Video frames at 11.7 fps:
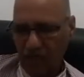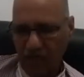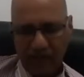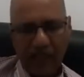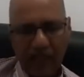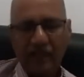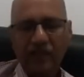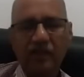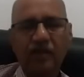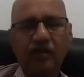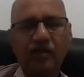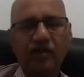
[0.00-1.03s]
I started
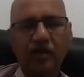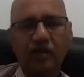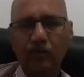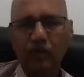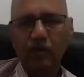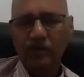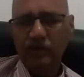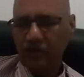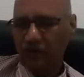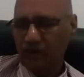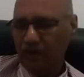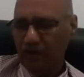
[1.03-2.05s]
reading their
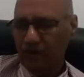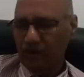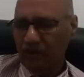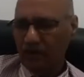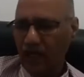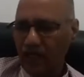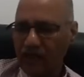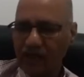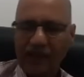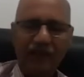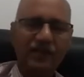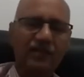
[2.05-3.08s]
books, the
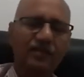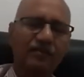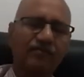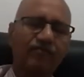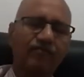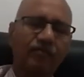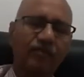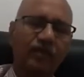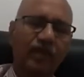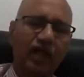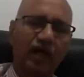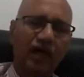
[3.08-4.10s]
articles.
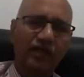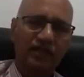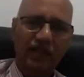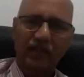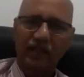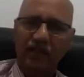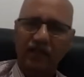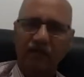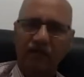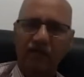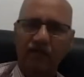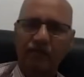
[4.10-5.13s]
I started
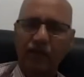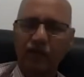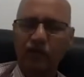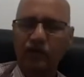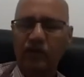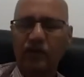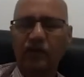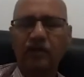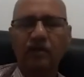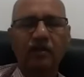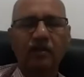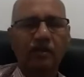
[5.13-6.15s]
perusing
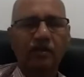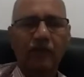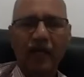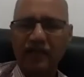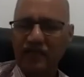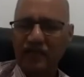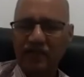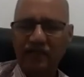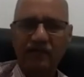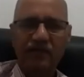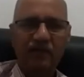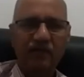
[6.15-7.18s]

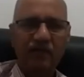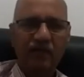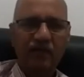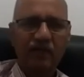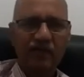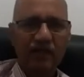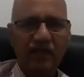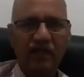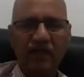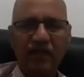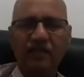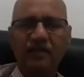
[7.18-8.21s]
magazines,
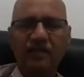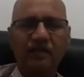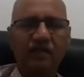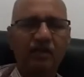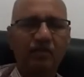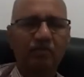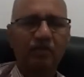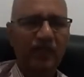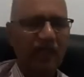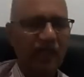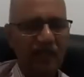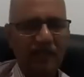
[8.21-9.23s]
journals,
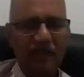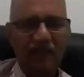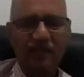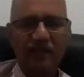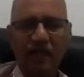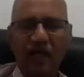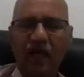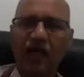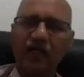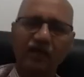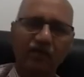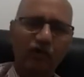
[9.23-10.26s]
periodicals,
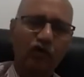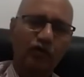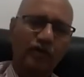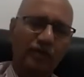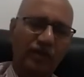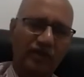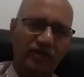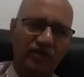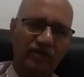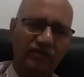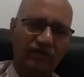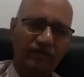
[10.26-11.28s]
and even
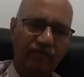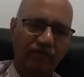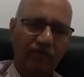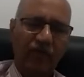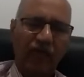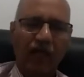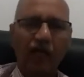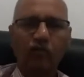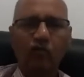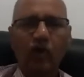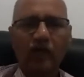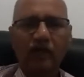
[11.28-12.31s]
newspapers.
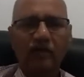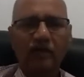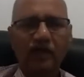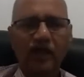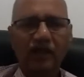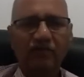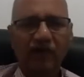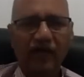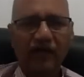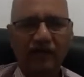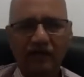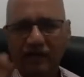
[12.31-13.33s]
And what did I
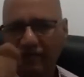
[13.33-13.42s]
find?